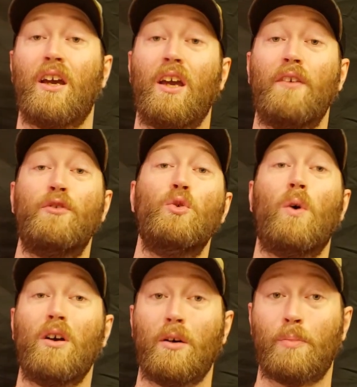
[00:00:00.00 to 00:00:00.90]
If you
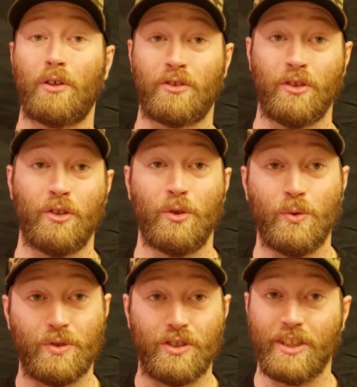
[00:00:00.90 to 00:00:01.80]
are a person
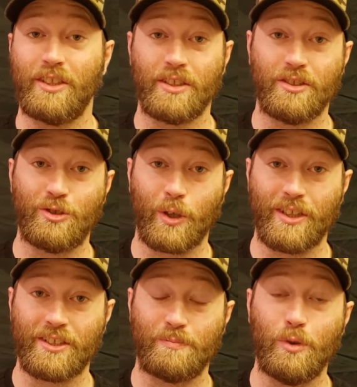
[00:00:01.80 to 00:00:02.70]
who didn't enjoy
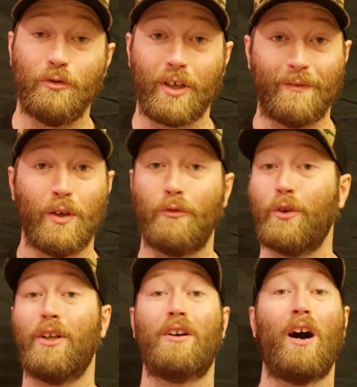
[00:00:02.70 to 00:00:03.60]
this movie, feel
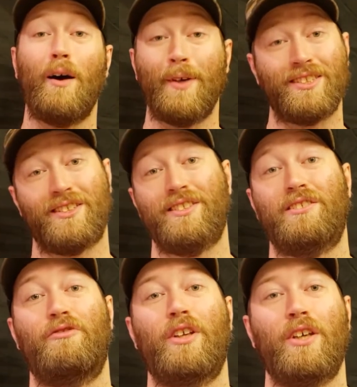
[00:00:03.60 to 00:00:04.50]
free to comment on
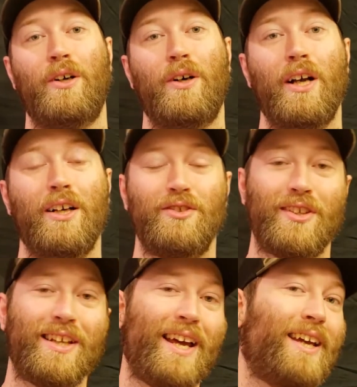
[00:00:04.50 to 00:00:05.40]
this video so
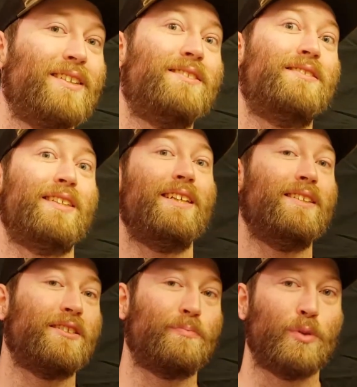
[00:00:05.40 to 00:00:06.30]
that I can see
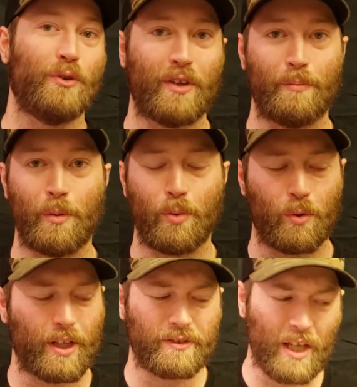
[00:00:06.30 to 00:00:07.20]
this proof that people
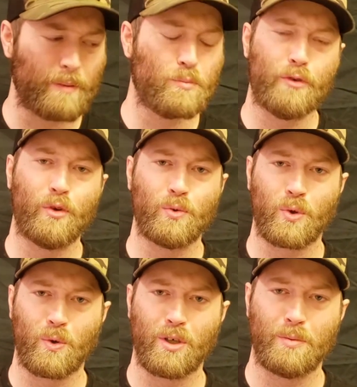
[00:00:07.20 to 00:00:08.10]
were like, that movie was
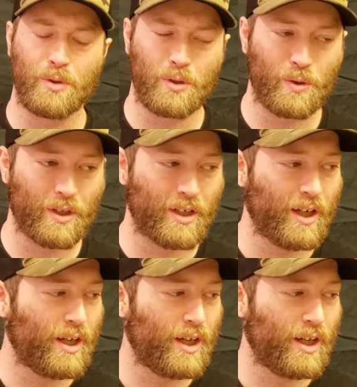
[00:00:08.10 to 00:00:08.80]
horrible, or